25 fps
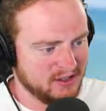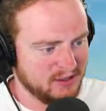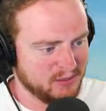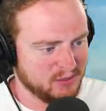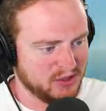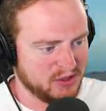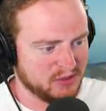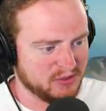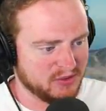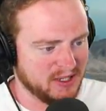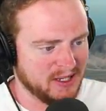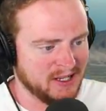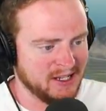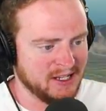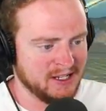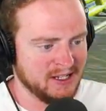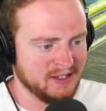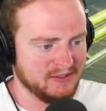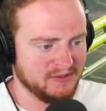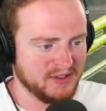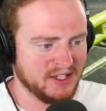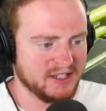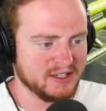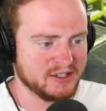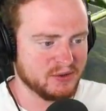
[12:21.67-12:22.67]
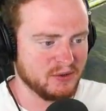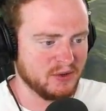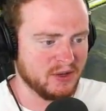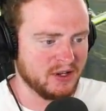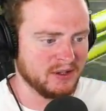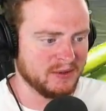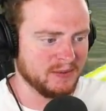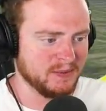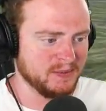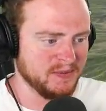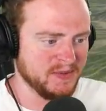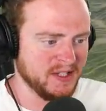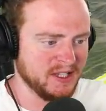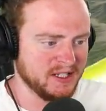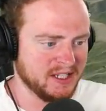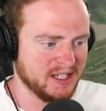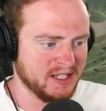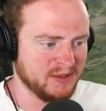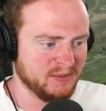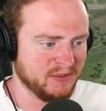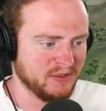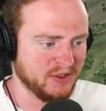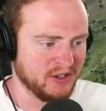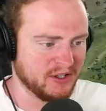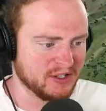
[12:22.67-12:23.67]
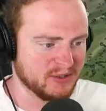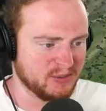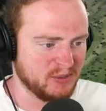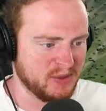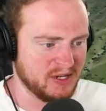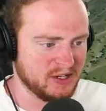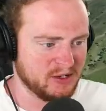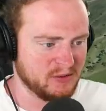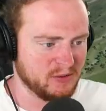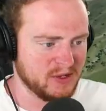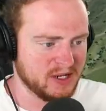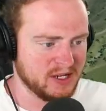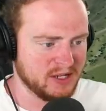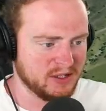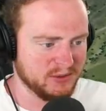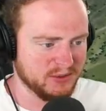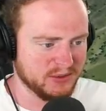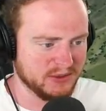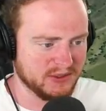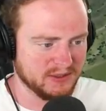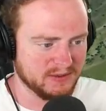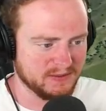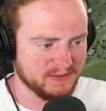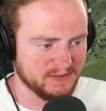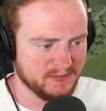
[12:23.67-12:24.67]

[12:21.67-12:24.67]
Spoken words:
Round here. That's right. And then it inverts back round.